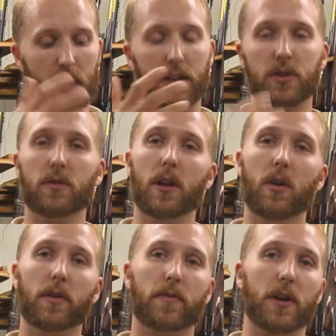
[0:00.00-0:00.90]
and to
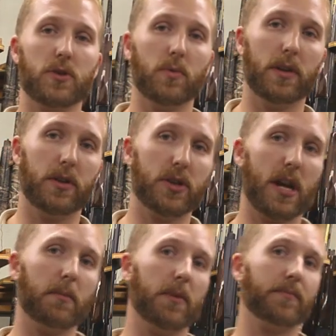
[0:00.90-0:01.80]
load a fresh one in the
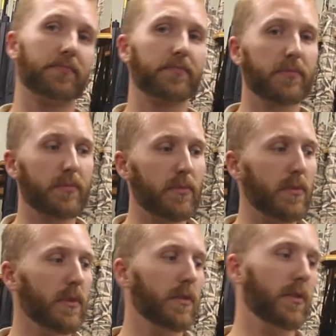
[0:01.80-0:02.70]
chamber.
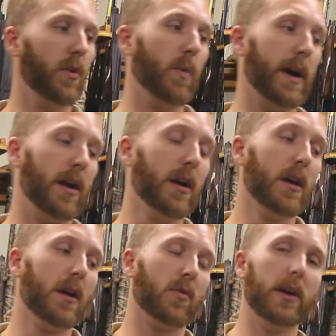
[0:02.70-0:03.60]
So where
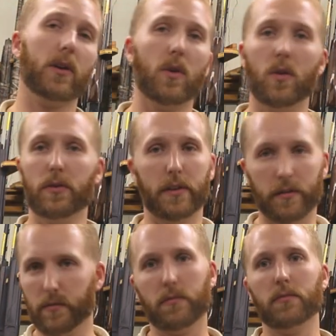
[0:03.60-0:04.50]
recoil
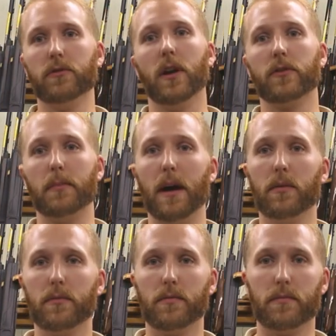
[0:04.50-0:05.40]
just chucks them
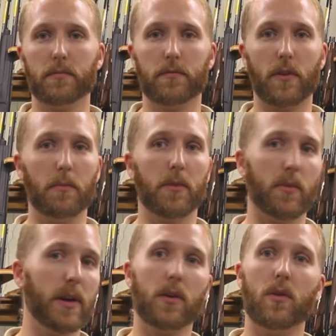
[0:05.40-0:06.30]
out from the
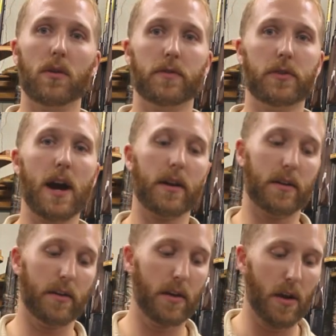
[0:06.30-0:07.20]
recoil of the
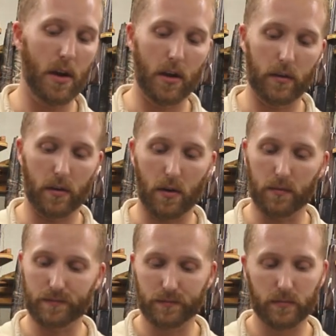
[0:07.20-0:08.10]
shotgun.
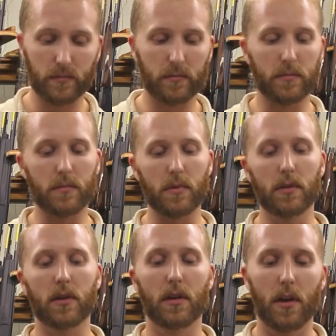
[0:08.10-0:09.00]
So
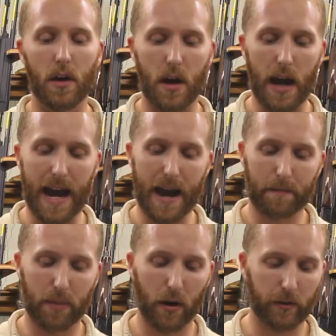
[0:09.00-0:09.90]
I
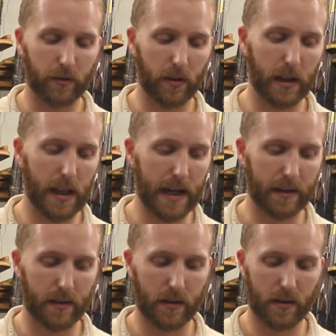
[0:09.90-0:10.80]
personally
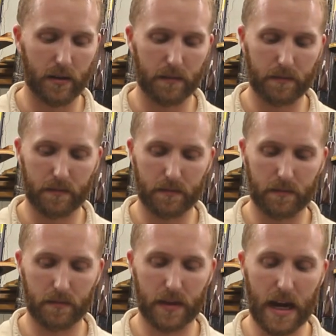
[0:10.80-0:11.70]
like the
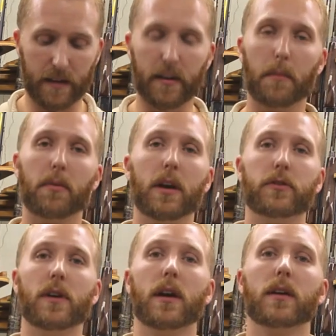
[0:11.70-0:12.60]

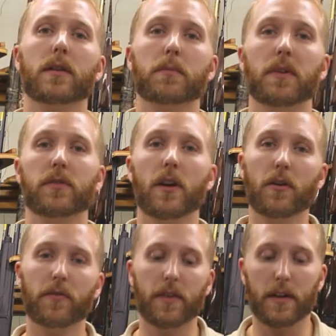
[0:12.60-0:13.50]
gas-operated shotguns
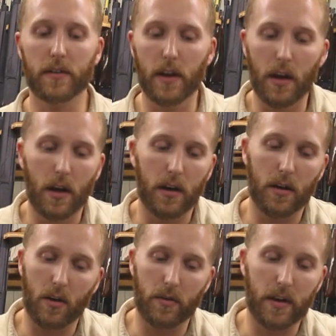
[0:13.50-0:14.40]
myself. It, you
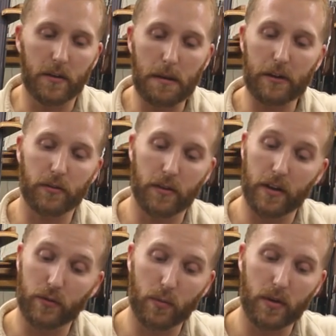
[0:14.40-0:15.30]
know, especially
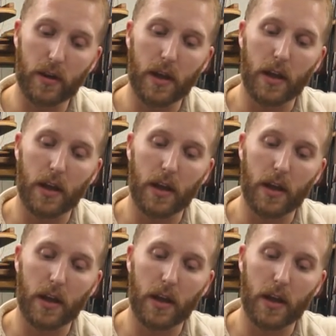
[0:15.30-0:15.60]
this one.